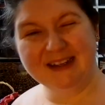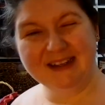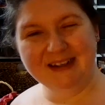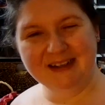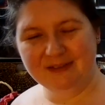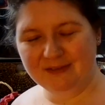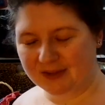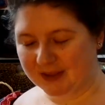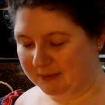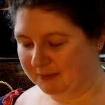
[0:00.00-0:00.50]

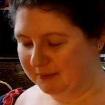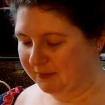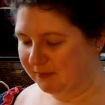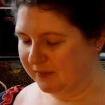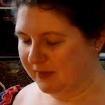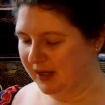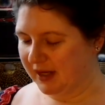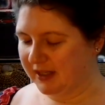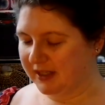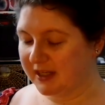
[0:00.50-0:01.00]
Love them.
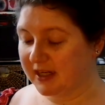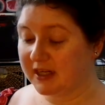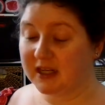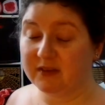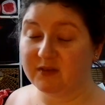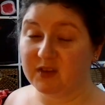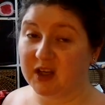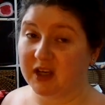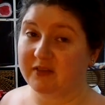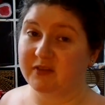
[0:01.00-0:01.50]
And you can
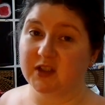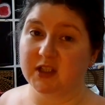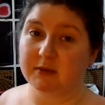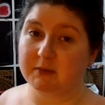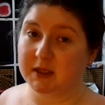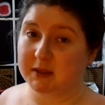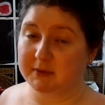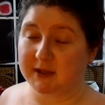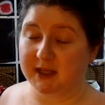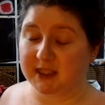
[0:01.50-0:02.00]
never have too
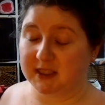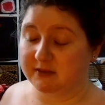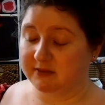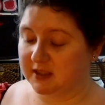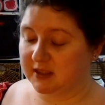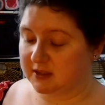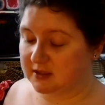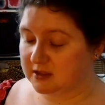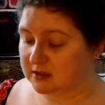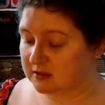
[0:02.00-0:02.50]
many pairs of
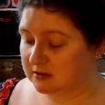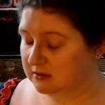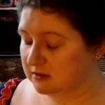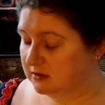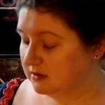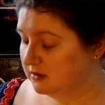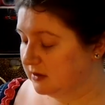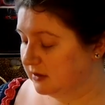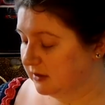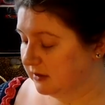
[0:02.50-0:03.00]
scissors,
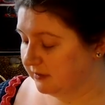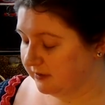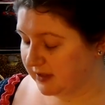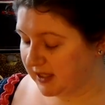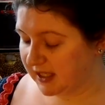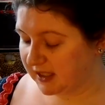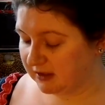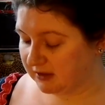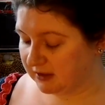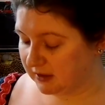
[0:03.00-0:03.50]
if
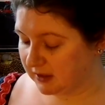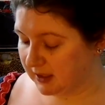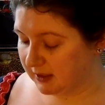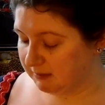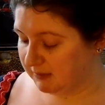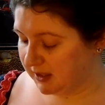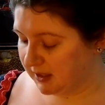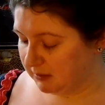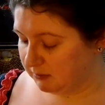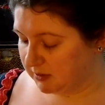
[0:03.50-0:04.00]
you're anything like
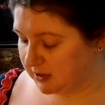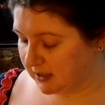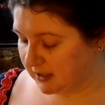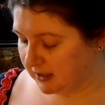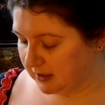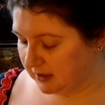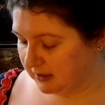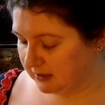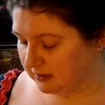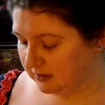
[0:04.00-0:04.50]
me in
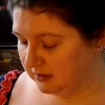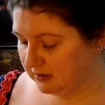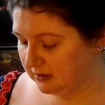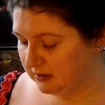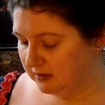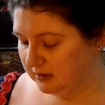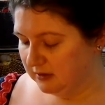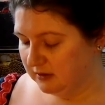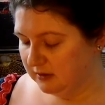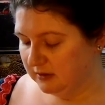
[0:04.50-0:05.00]
particular.
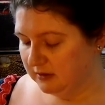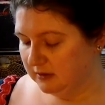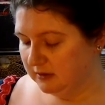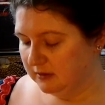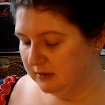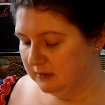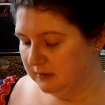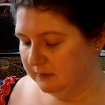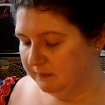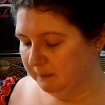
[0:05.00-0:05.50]

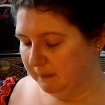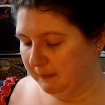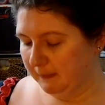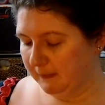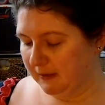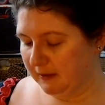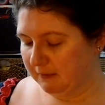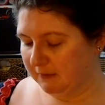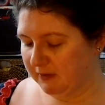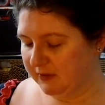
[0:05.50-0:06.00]

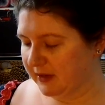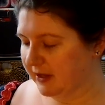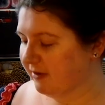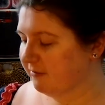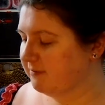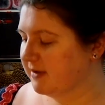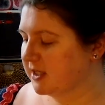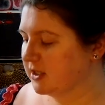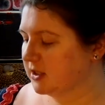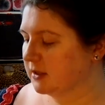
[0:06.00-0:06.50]
I think
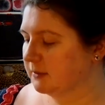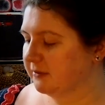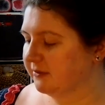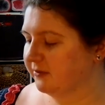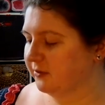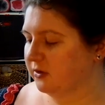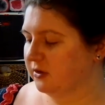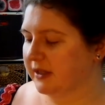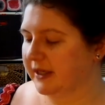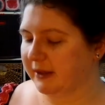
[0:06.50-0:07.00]
I've mentioned
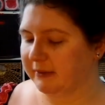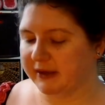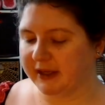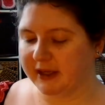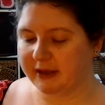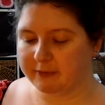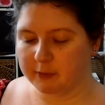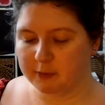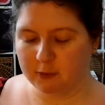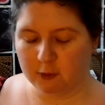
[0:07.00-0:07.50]
before how I
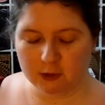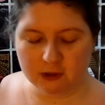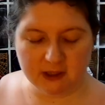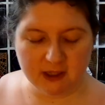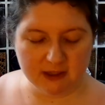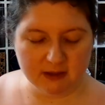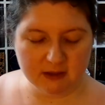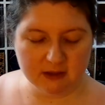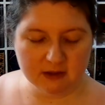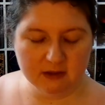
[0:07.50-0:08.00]
have a
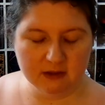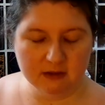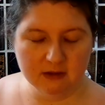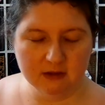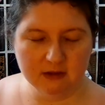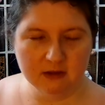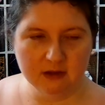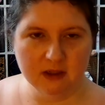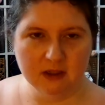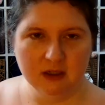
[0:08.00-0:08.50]
project
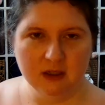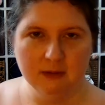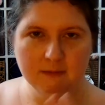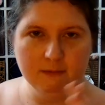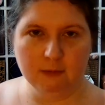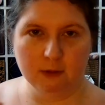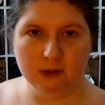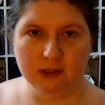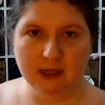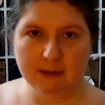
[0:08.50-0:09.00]

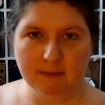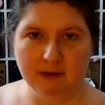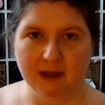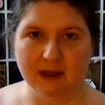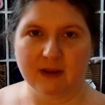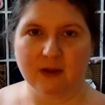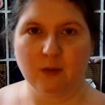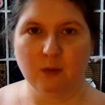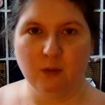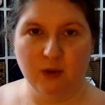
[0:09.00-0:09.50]

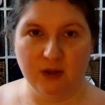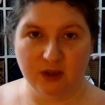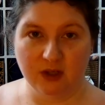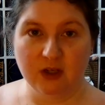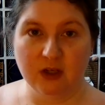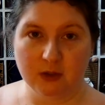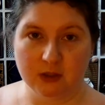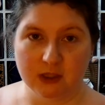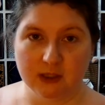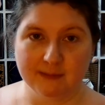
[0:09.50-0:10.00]
bag with a
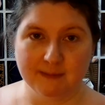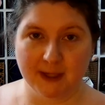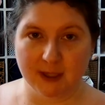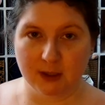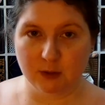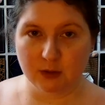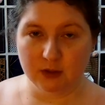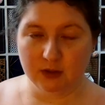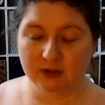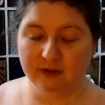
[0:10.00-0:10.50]
notions
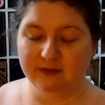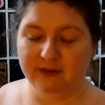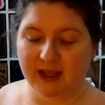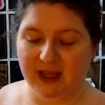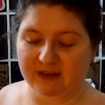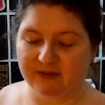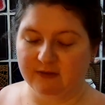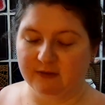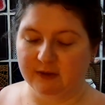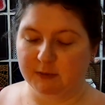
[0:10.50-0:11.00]
pouch for
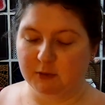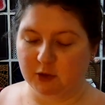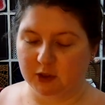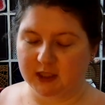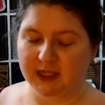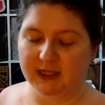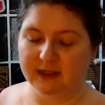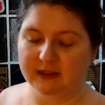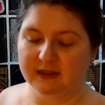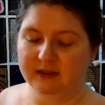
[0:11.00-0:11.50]
every
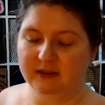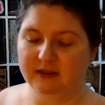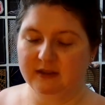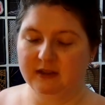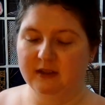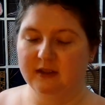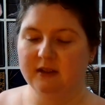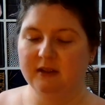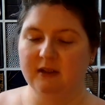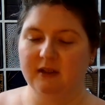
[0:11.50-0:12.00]
project,
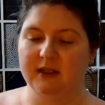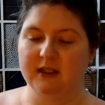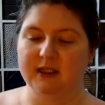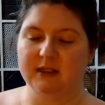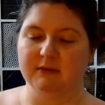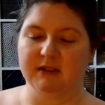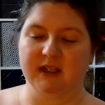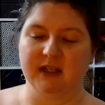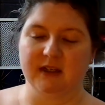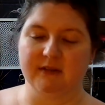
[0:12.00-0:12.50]
and
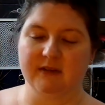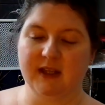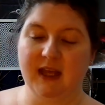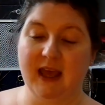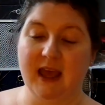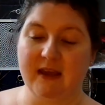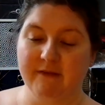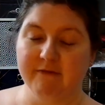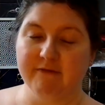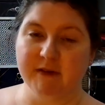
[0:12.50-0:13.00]
so I have
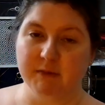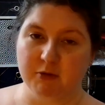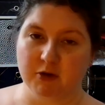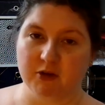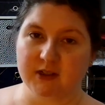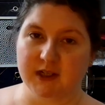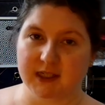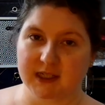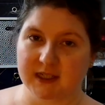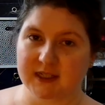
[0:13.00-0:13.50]
every project